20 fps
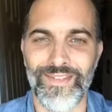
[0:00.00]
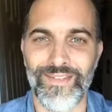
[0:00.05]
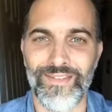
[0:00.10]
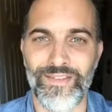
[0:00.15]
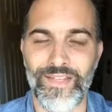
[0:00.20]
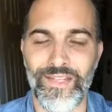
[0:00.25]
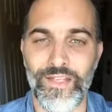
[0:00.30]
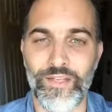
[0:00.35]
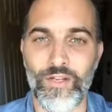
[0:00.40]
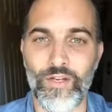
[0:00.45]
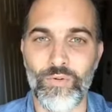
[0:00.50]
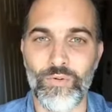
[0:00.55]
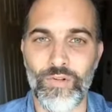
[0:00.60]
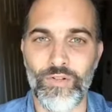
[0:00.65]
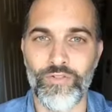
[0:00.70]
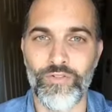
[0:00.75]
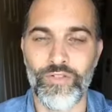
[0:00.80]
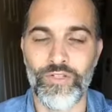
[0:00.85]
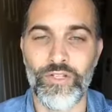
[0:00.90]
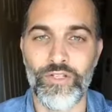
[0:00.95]
The ego
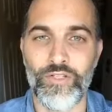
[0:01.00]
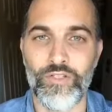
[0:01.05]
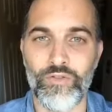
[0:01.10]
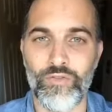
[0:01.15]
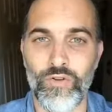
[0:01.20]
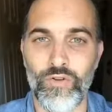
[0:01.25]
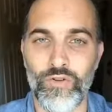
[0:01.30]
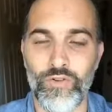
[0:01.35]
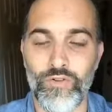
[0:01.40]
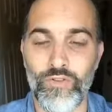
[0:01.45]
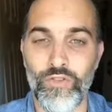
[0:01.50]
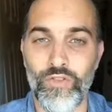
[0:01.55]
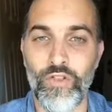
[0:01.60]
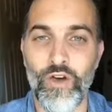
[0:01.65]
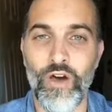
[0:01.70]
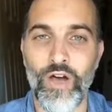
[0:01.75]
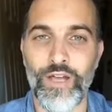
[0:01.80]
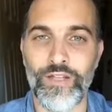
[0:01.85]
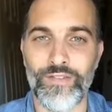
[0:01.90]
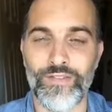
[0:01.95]
wants to control
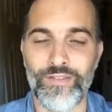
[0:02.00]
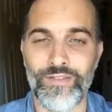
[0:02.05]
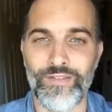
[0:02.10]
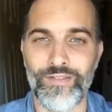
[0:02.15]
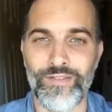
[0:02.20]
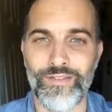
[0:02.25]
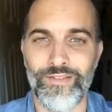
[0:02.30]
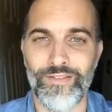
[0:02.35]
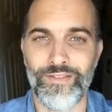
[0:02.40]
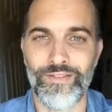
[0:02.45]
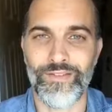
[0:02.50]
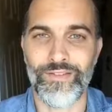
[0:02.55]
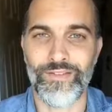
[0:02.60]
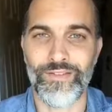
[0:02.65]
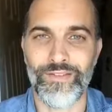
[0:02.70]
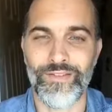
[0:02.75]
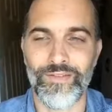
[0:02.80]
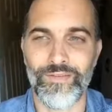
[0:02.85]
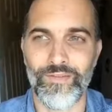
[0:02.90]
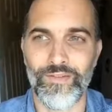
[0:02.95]
thought.
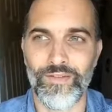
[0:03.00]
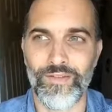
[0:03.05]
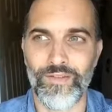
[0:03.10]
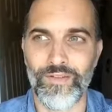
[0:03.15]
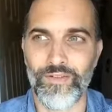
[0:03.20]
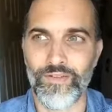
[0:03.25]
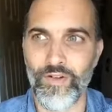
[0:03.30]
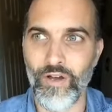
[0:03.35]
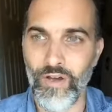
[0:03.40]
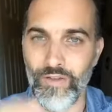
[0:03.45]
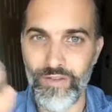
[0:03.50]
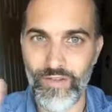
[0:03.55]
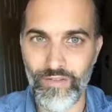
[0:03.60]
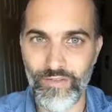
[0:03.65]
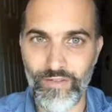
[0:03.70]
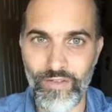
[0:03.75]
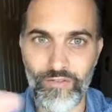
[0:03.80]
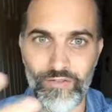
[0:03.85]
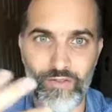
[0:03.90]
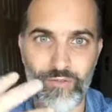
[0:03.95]
Because all these
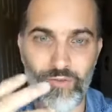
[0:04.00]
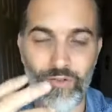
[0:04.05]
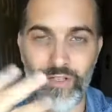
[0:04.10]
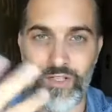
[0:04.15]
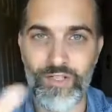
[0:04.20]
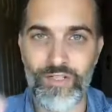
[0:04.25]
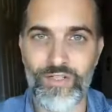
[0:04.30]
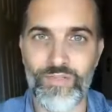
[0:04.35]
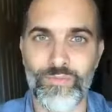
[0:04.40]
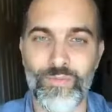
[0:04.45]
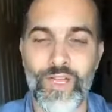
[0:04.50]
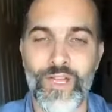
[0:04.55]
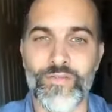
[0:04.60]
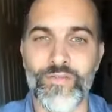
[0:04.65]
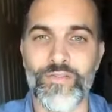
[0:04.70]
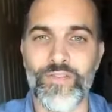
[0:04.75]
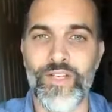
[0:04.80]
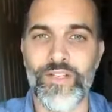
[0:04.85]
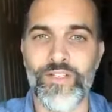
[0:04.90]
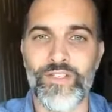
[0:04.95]
things are really just
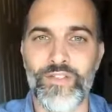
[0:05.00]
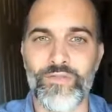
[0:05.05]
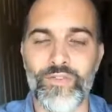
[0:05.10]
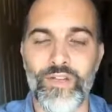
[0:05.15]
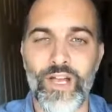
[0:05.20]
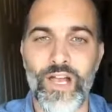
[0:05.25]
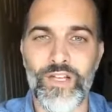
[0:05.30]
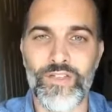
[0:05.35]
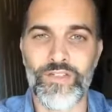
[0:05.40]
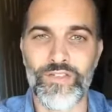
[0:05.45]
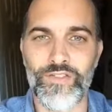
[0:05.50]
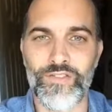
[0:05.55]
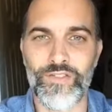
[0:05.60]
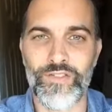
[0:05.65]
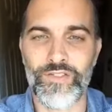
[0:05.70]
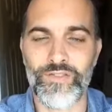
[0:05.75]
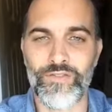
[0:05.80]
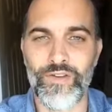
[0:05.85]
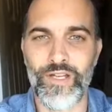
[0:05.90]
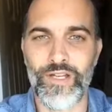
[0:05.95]
manifestations of
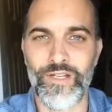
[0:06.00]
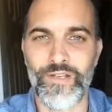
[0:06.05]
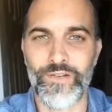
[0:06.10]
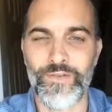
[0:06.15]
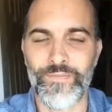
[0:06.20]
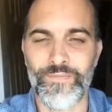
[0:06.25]
consciousness, right?